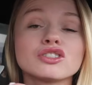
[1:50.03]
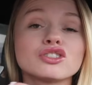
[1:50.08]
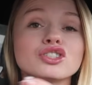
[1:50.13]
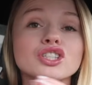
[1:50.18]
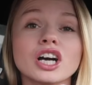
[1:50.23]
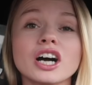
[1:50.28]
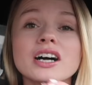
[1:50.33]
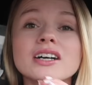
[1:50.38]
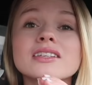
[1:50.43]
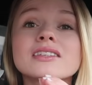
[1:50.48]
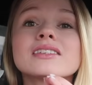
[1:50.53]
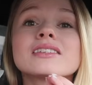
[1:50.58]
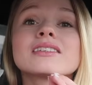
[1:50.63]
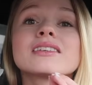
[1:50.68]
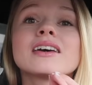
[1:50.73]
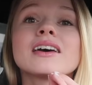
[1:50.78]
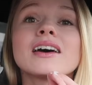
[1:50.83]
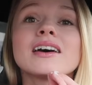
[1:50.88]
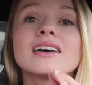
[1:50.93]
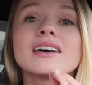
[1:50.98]

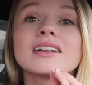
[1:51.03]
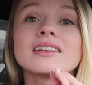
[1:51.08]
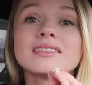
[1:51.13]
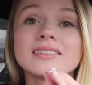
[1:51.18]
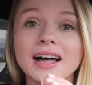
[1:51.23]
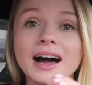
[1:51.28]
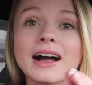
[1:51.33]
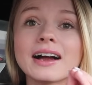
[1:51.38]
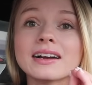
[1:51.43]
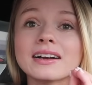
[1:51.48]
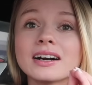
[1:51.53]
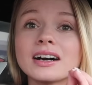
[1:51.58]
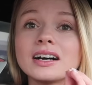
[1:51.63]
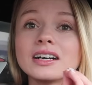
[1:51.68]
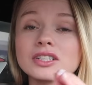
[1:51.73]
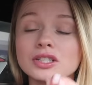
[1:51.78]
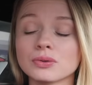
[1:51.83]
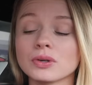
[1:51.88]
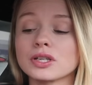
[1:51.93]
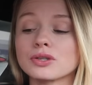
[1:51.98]
Just like
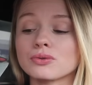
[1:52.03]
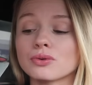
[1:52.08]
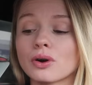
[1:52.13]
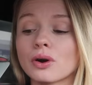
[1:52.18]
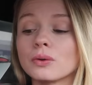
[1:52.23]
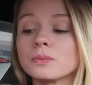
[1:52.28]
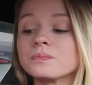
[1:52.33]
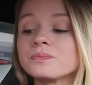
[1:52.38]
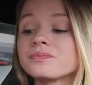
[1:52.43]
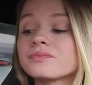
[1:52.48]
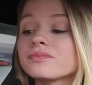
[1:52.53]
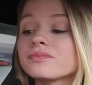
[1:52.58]
a Swiss roll.